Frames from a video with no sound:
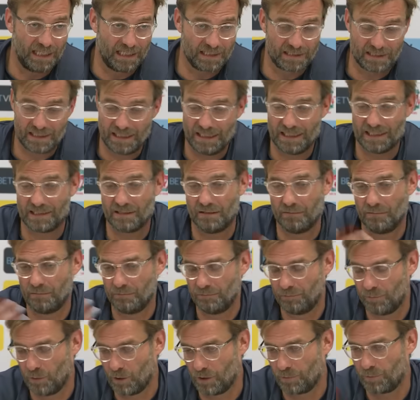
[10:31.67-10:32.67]
last
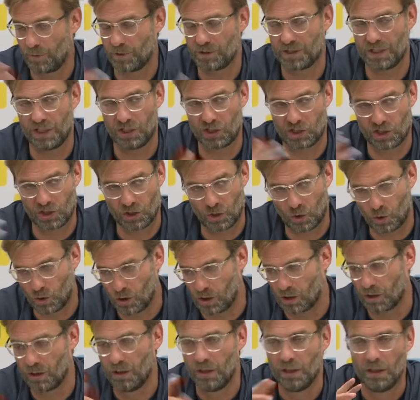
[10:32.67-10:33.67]
season, fourth position,
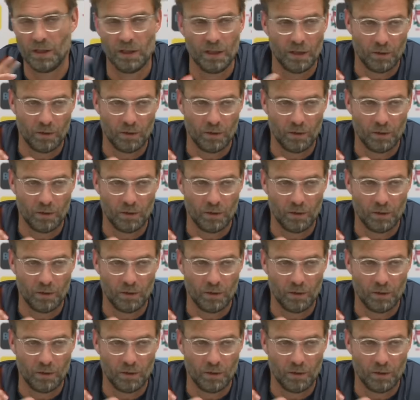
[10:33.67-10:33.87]
or